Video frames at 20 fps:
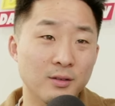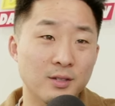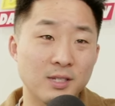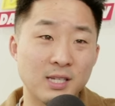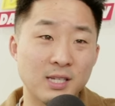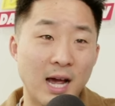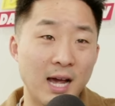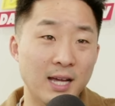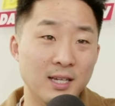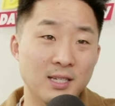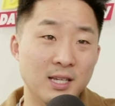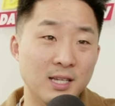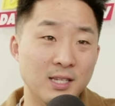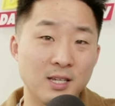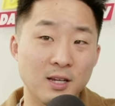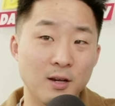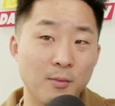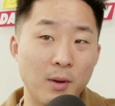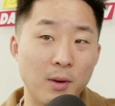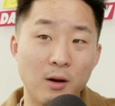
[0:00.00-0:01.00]
scientists
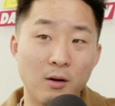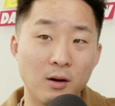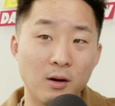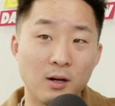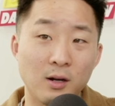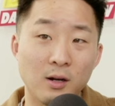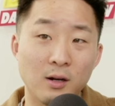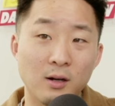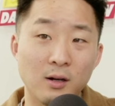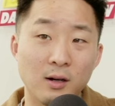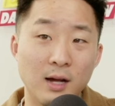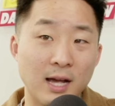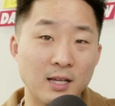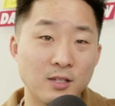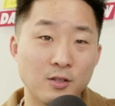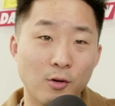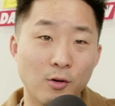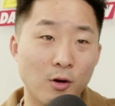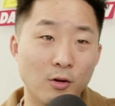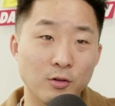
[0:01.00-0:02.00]
in America
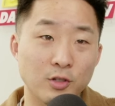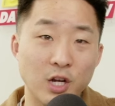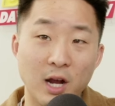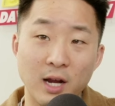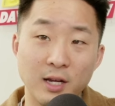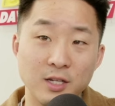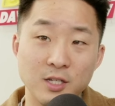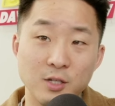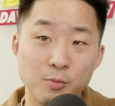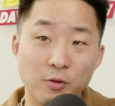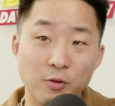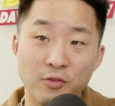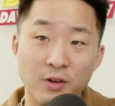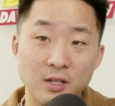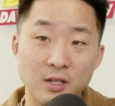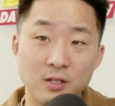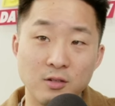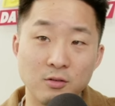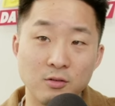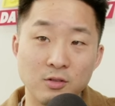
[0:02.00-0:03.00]
as there are Chinese
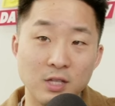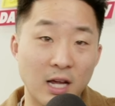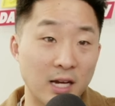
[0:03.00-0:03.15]
professors.